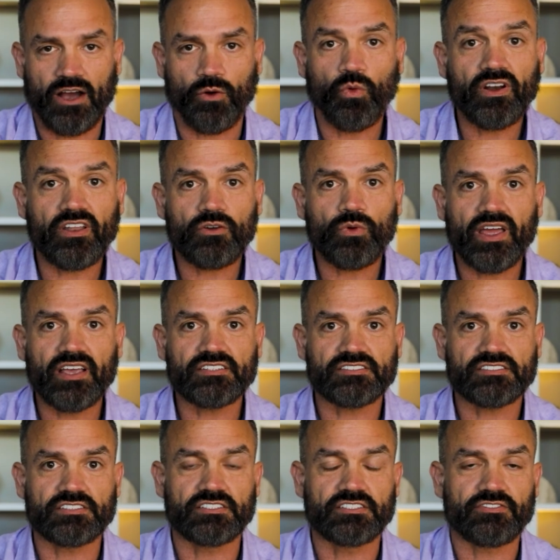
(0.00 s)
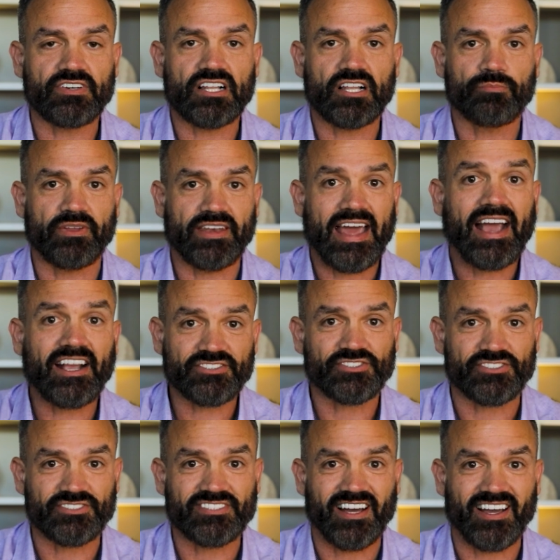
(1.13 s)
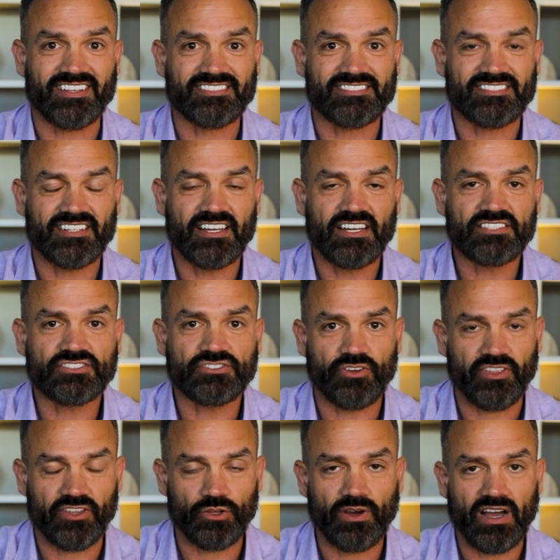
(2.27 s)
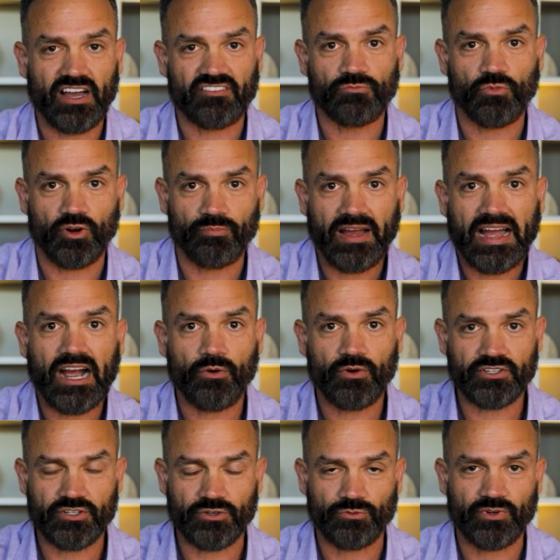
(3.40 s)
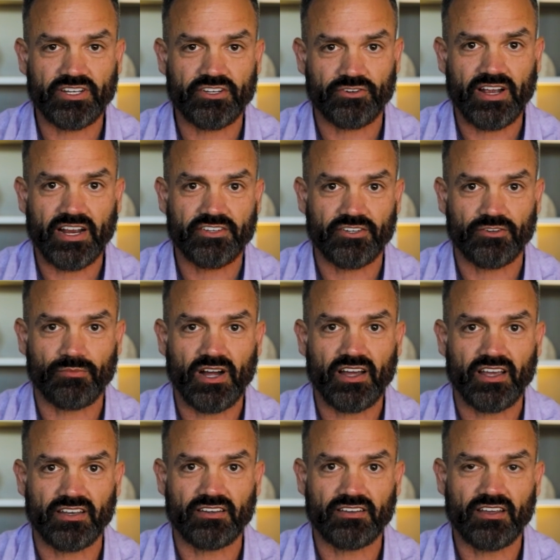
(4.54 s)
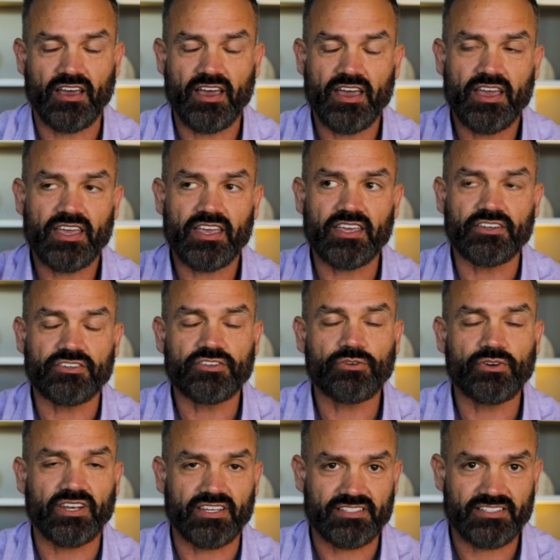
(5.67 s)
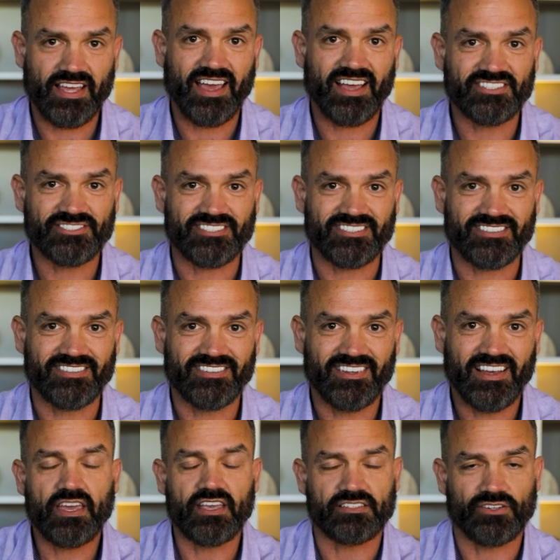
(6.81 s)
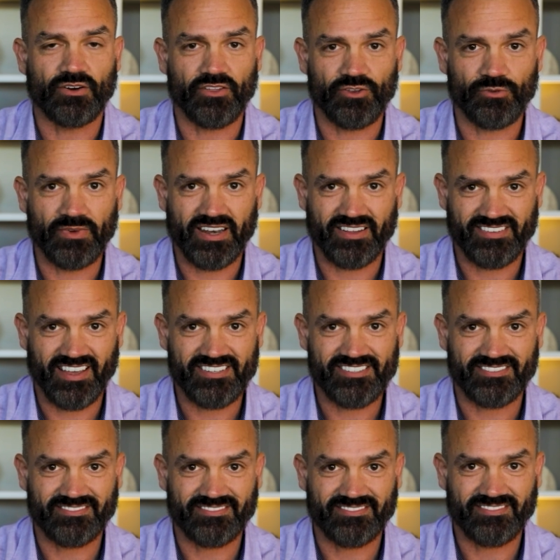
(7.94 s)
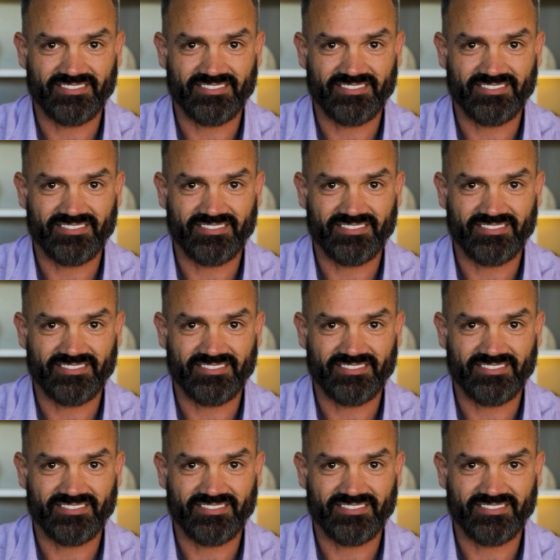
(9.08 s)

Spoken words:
Now, one of the ways to develop an exercise so that you have more power to redirect your mind into an intention is going through meditation.